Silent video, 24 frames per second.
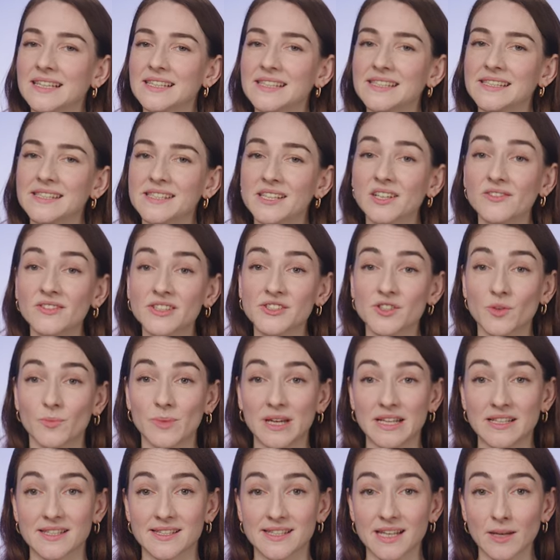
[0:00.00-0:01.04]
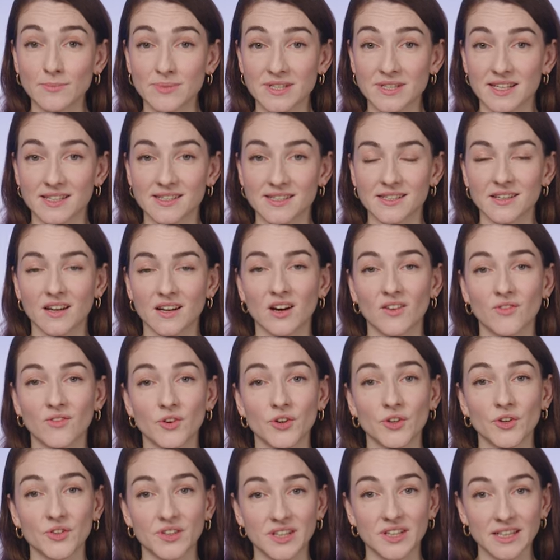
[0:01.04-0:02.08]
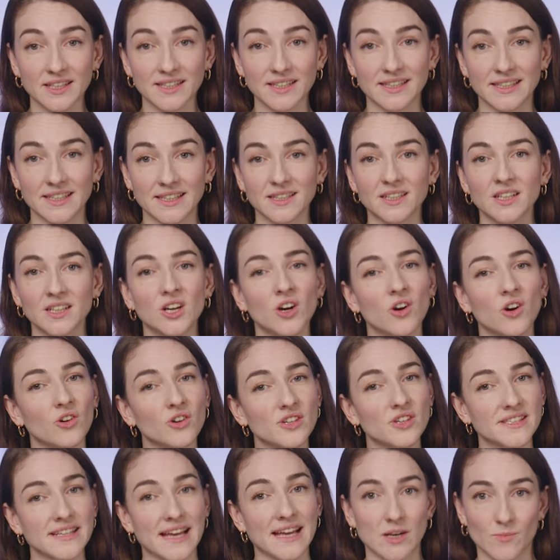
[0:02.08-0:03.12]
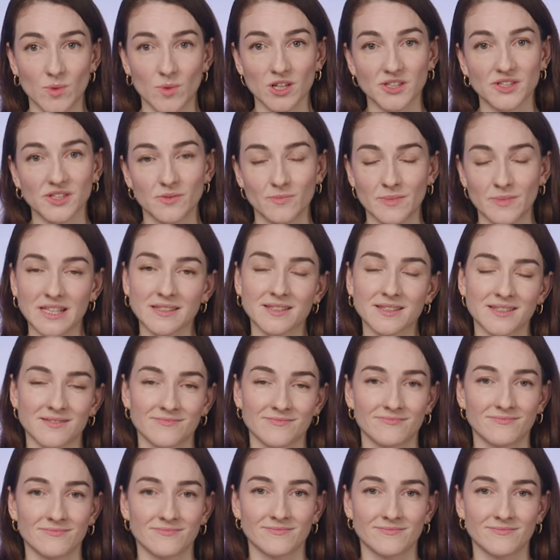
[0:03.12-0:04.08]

Service domain subsets are for utility or sandbox domains.